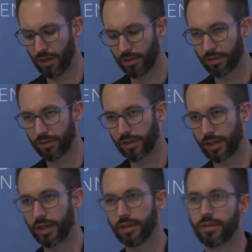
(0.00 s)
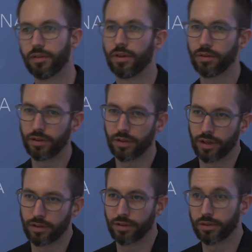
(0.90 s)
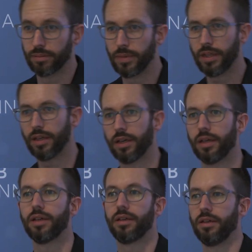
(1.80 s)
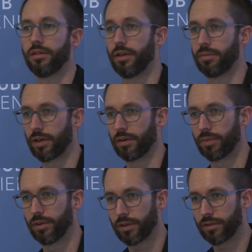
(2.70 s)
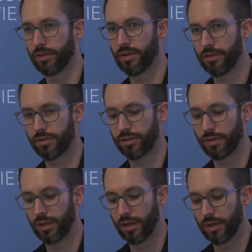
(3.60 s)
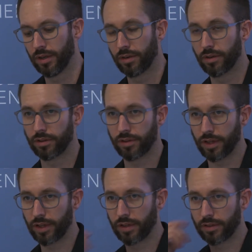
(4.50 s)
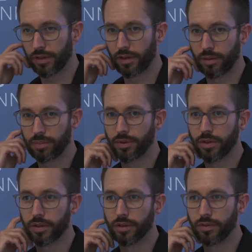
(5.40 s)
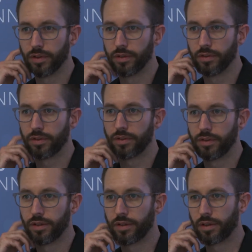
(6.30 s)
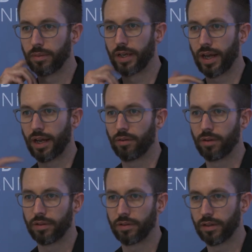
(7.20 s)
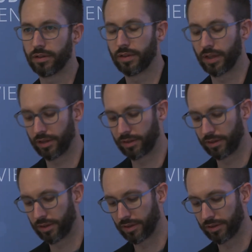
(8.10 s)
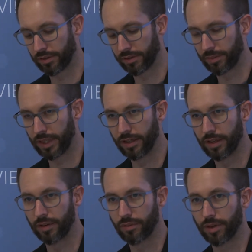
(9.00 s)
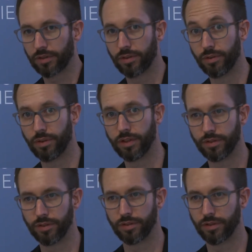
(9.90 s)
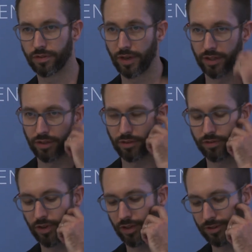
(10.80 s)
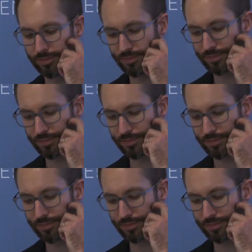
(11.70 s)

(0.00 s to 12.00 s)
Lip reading: So is it the case that what we see on social media is shaping our political views? Or is it the case that our political views determine how we stitch together our social media networks, who we choose to friend or follow?